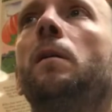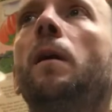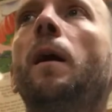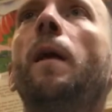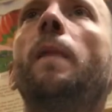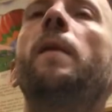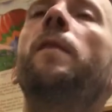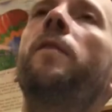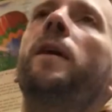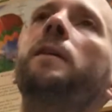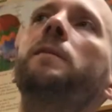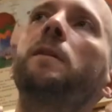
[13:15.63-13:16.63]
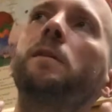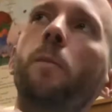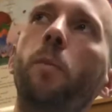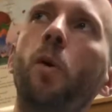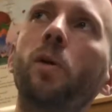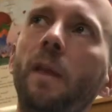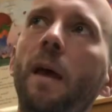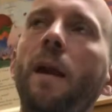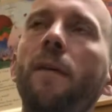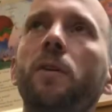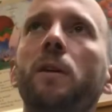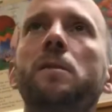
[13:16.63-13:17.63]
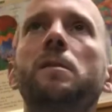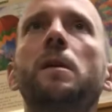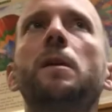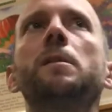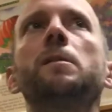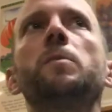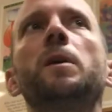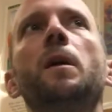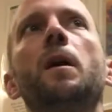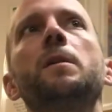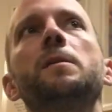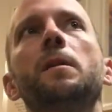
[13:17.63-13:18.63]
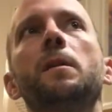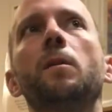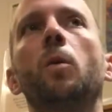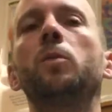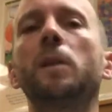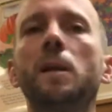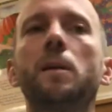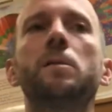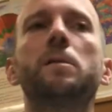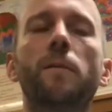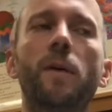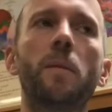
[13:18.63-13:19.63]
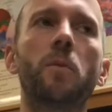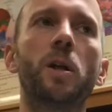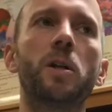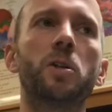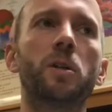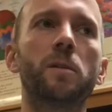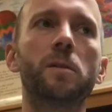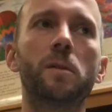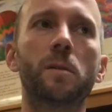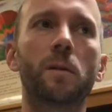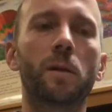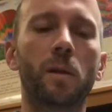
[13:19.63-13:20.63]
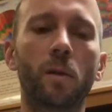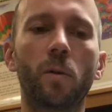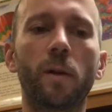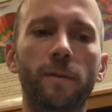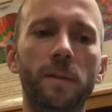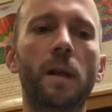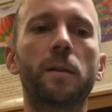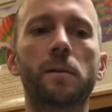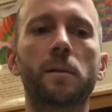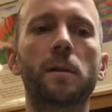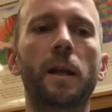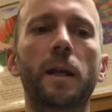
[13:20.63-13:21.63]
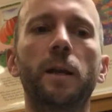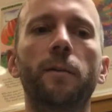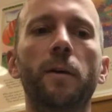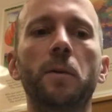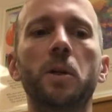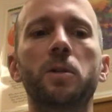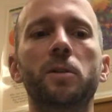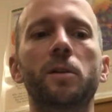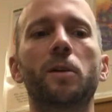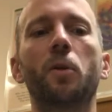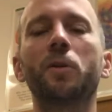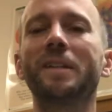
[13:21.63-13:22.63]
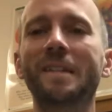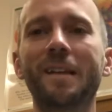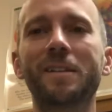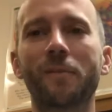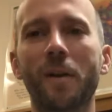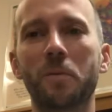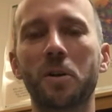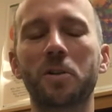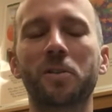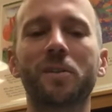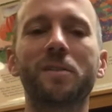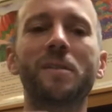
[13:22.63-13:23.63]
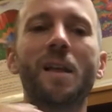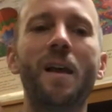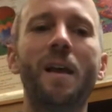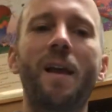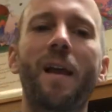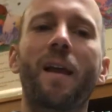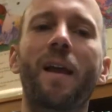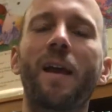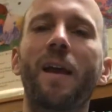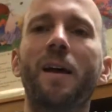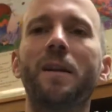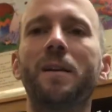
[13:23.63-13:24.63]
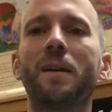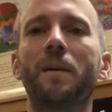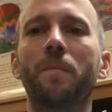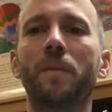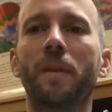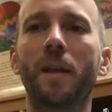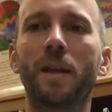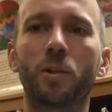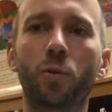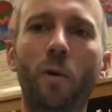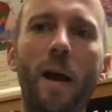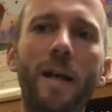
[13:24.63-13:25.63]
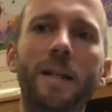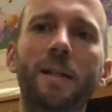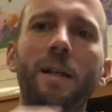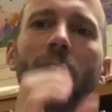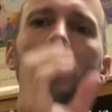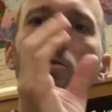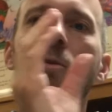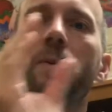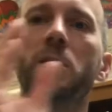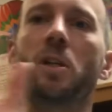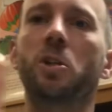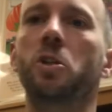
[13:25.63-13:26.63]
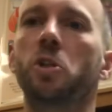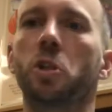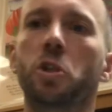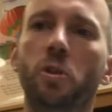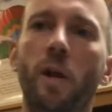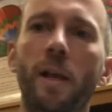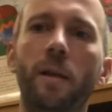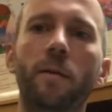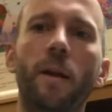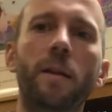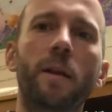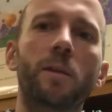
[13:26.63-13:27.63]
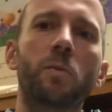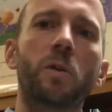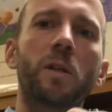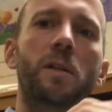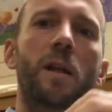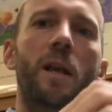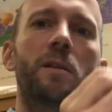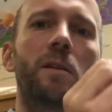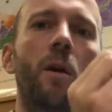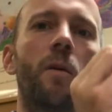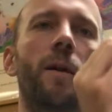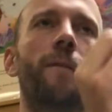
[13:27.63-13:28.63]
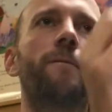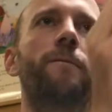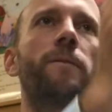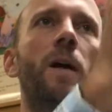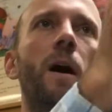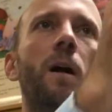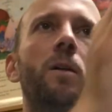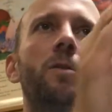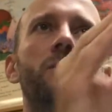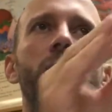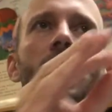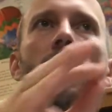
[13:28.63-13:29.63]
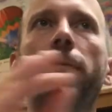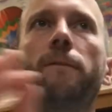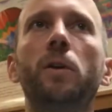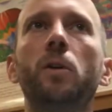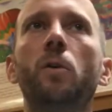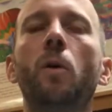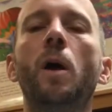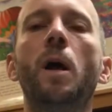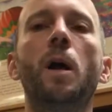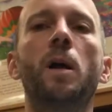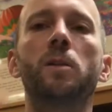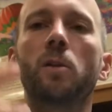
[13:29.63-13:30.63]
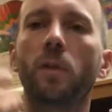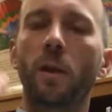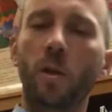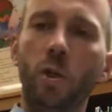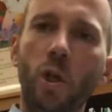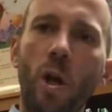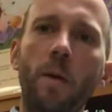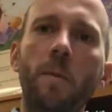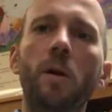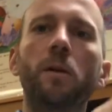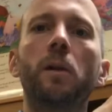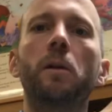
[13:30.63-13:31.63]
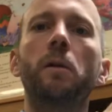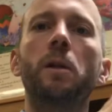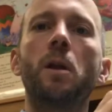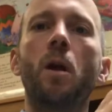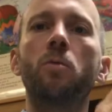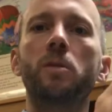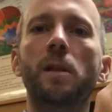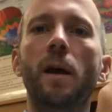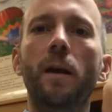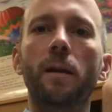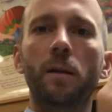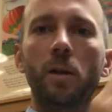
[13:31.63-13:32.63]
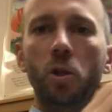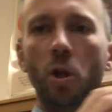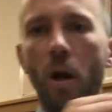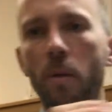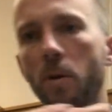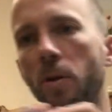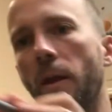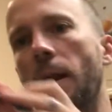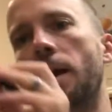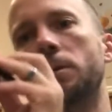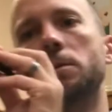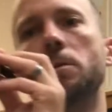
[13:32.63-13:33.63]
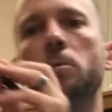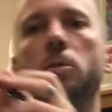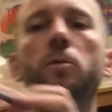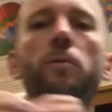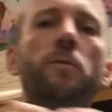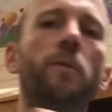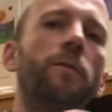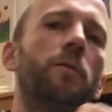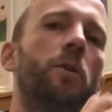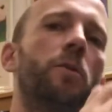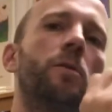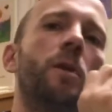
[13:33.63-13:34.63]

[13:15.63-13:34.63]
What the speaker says: and the things that support that evidence is because it only hears the vibrations. It can only sense, not hear vibrations, it can only sense vibrations, and it tries to get into a position to strike, right? That's where the snake's going. It follows that flute, so then the charmer literally knows that. The charmer then has to move the flute.